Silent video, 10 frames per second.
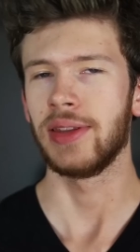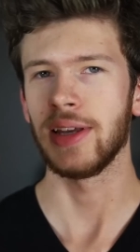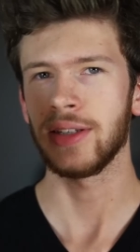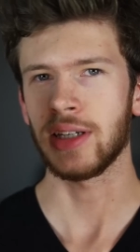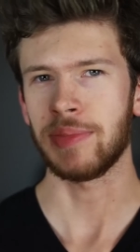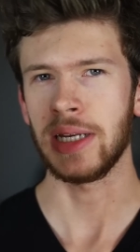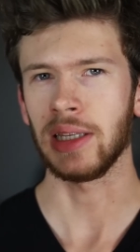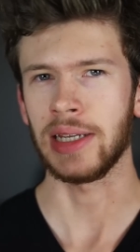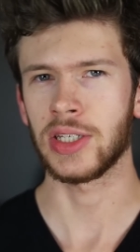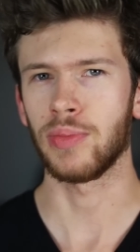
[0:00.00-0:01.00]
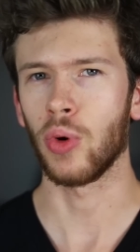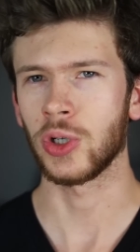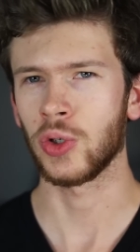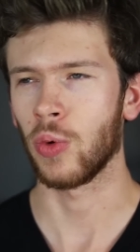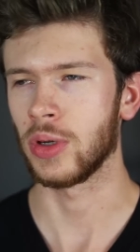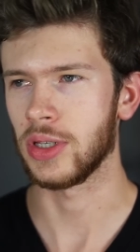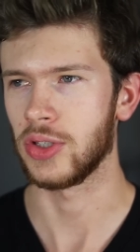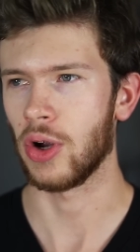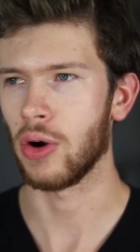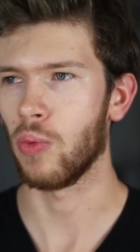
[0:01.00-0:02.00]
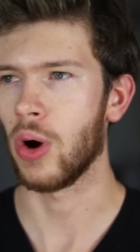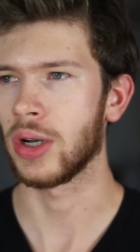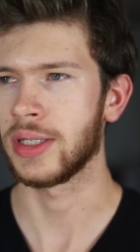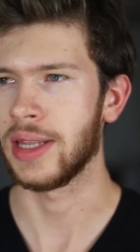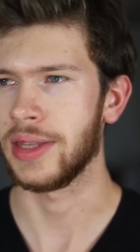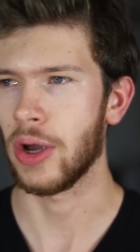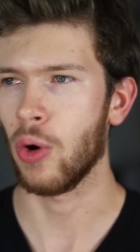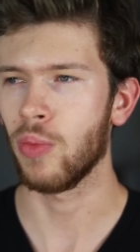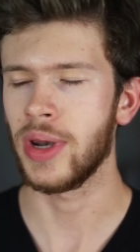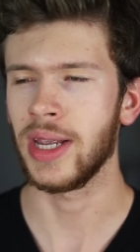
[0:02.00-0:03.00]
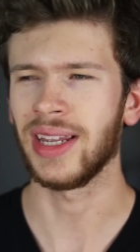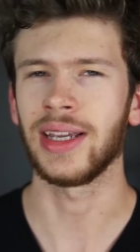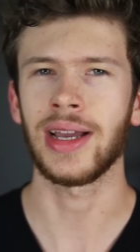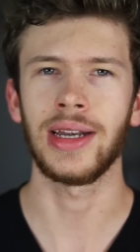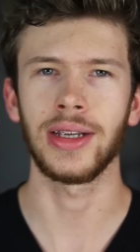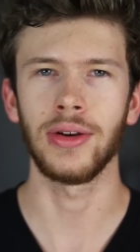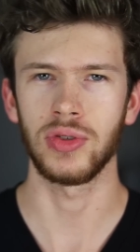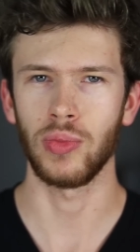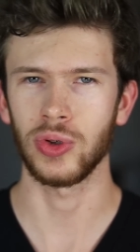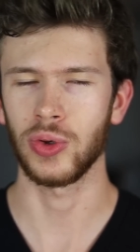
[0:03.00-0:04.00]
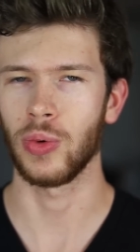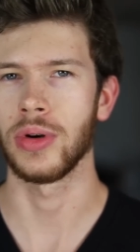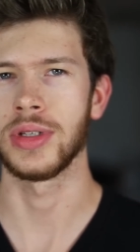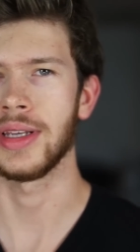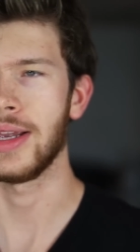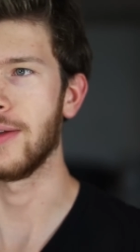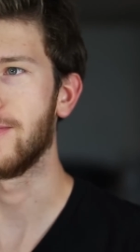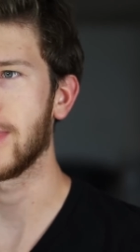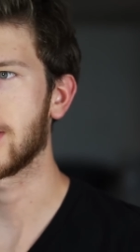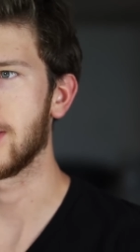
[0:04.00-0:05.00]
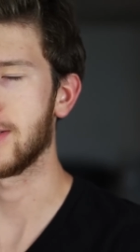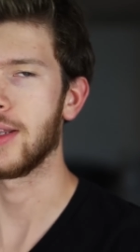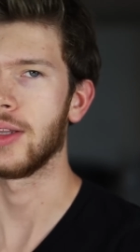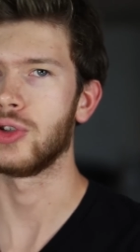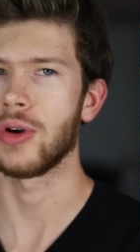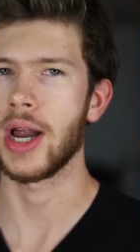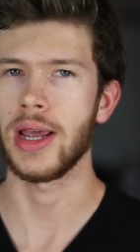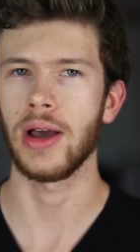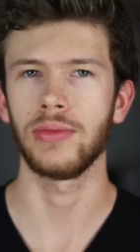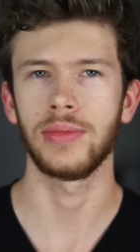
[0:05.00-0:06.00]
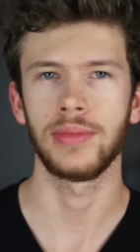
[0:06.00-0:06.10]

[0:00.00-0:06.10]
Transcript: This, to me, leans more towards Azzaro Wanted in the opening and then kind of goes more towards Invictus and the dry down.